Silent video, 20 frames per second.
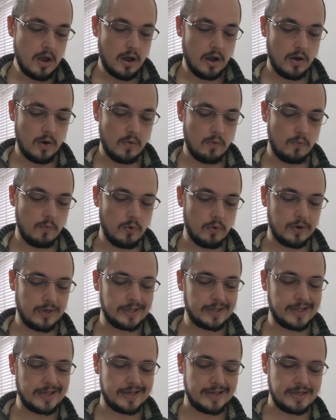
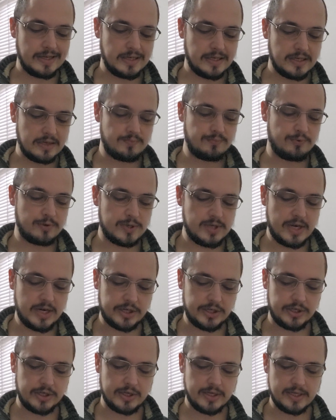warning that it is
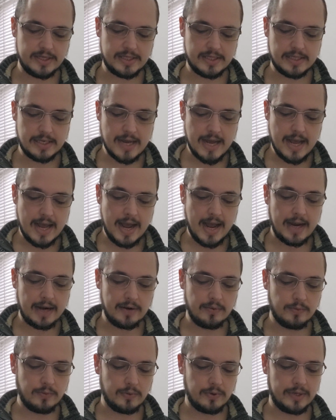protectionist
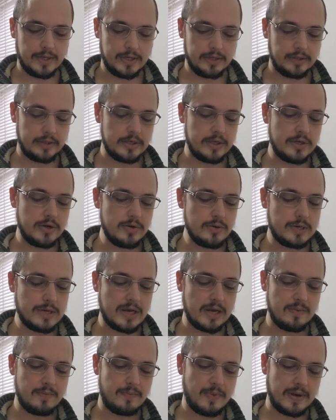and will hit the
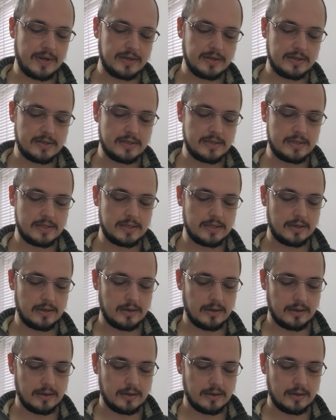UK-based